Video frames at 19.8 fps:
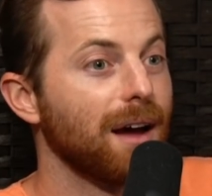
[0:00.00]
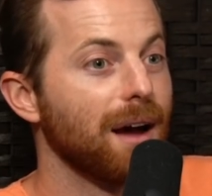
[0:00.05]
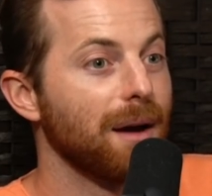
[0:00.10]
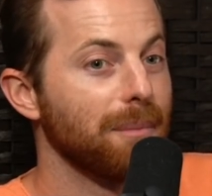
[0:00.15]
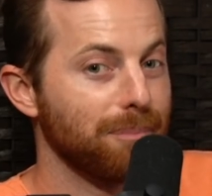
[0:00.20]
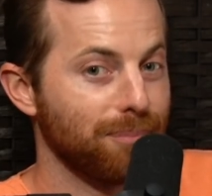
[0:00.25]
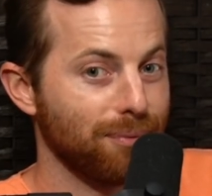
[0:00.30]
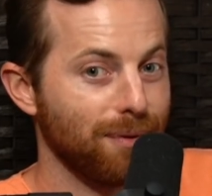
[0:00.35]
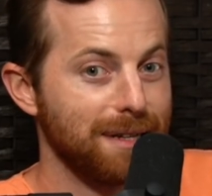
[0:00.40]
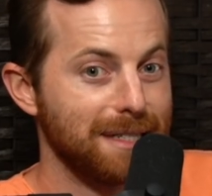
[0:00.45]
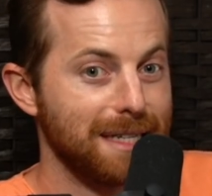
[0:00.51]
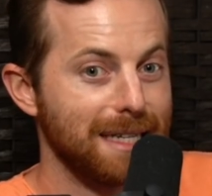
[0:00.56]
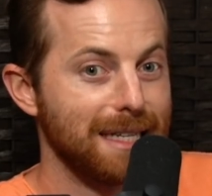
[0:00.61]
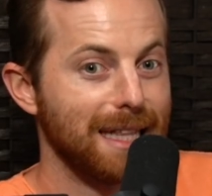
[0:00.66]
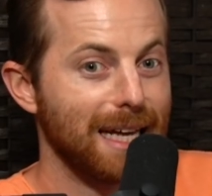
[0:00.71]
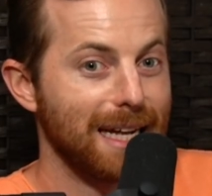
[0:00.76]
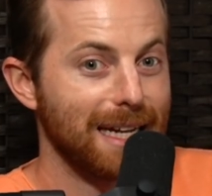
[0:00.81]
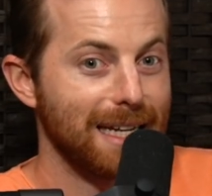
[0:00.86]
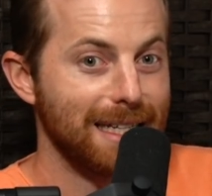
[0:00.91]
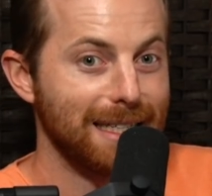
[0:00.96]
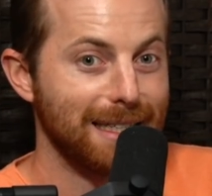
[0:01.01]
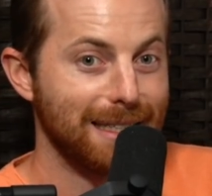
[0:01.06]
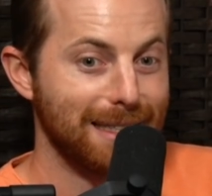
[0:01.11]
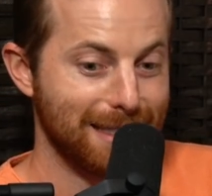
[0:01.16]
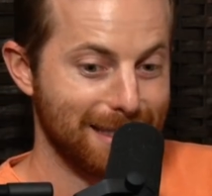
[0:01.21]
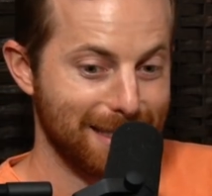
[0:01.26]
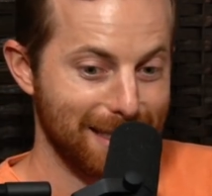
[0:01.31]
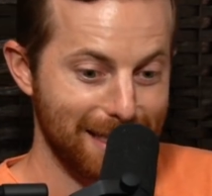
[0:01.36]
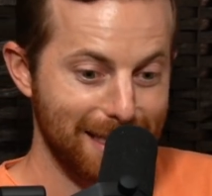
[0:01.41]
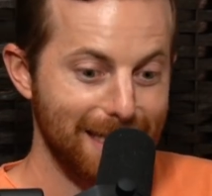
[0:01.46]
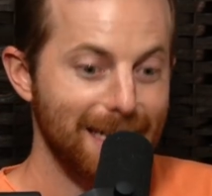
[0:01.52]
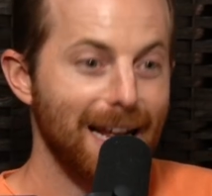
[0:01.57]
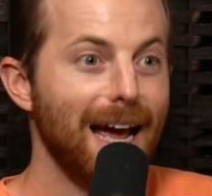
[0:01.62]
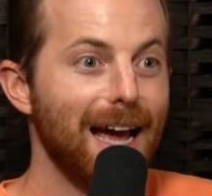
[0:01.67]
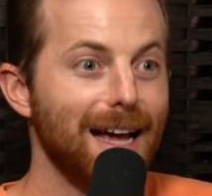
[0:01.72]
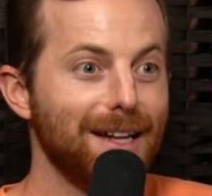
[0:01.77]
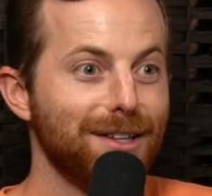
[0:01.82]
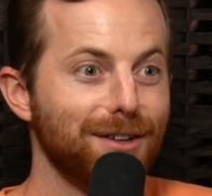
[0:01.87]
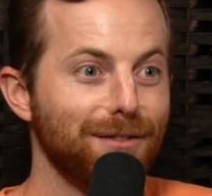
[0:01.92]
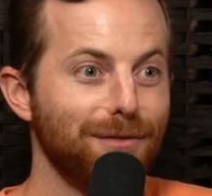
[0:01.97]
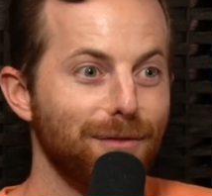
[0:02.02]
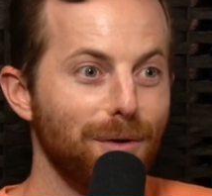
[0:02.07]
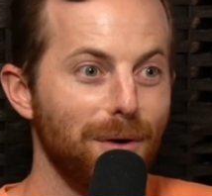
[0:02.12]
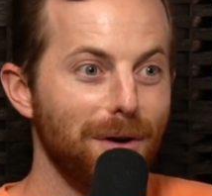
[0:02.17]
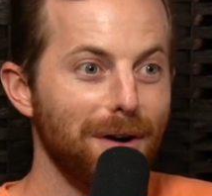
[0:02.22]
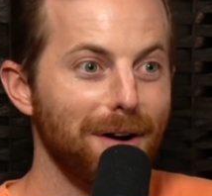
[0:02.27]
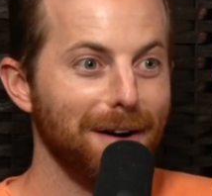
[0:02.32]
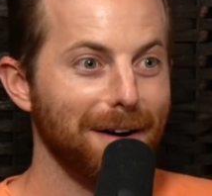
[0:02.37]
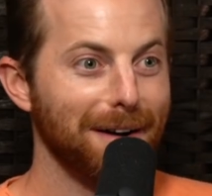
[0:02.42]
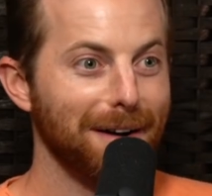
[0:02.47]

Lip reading: A present that he didn't ask for,